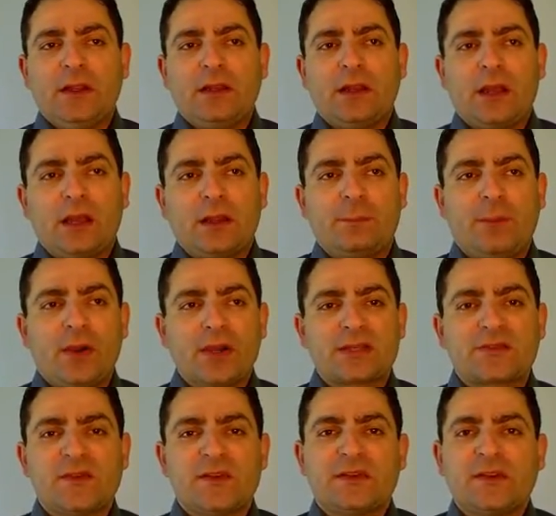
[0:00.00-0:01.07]
like
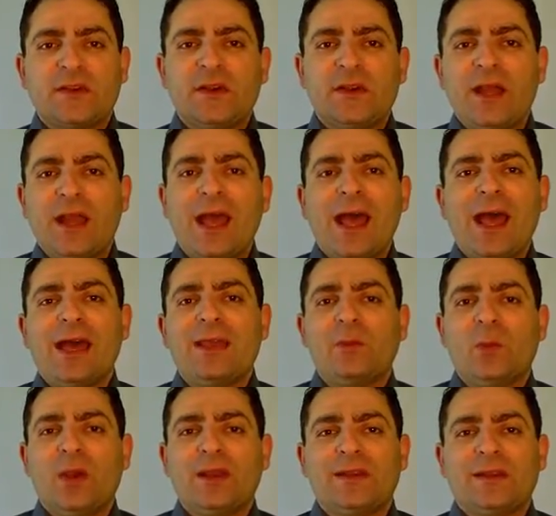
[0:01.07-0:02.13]
box filter
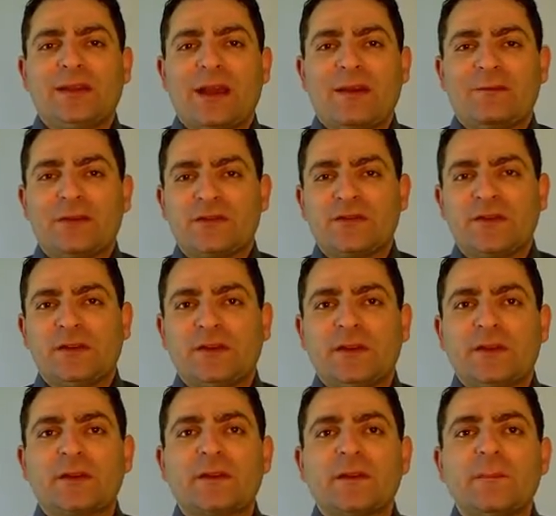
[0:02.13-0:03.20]
and weighted average filters.